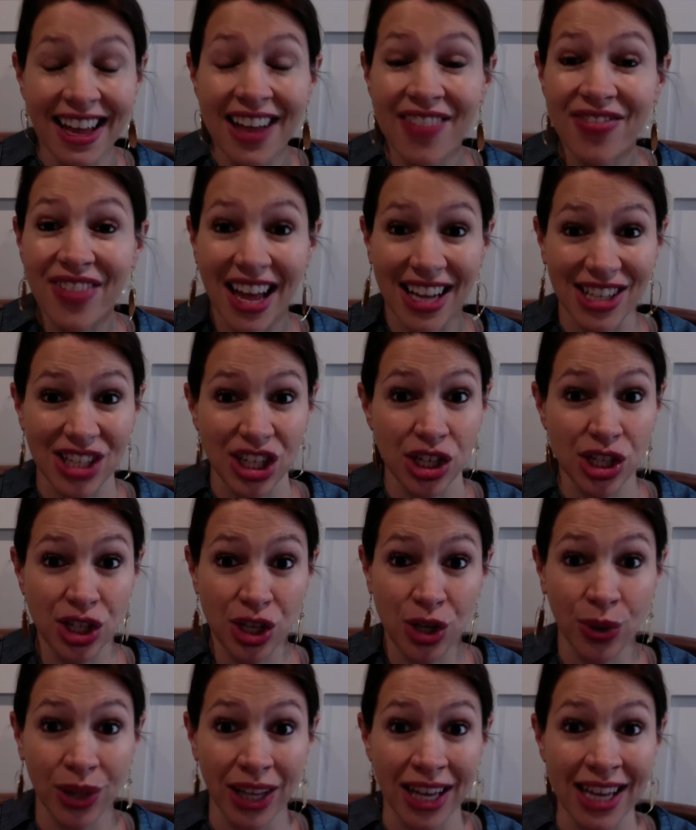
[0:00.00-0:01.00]
that to-do
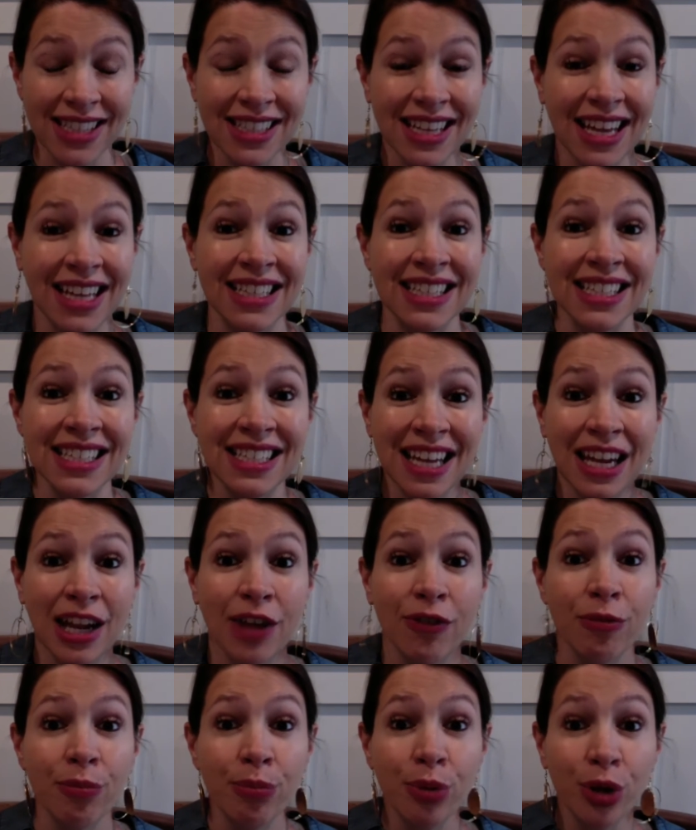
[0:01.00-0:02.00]
list instead
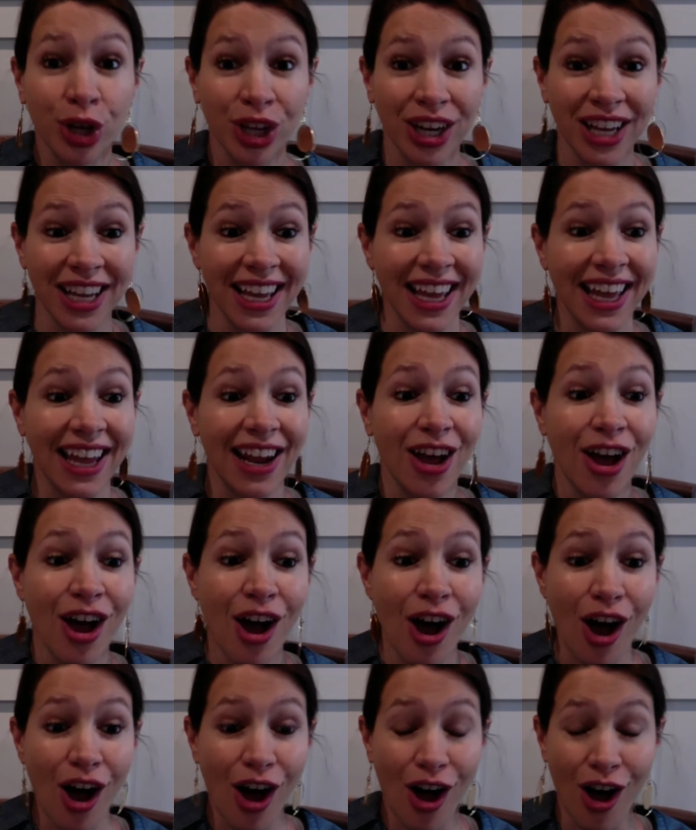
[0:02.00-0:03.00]
of putting it
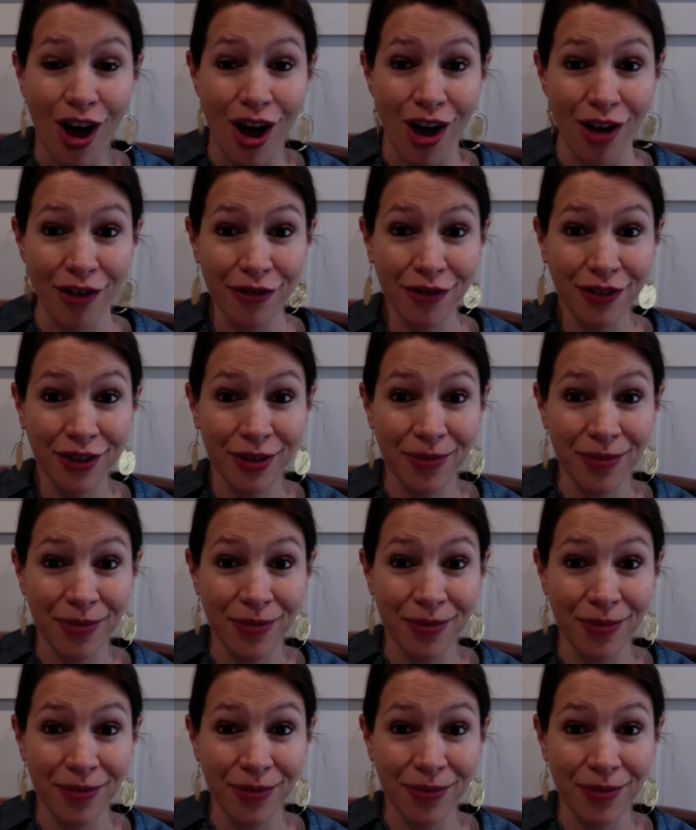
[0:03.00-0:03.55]
off.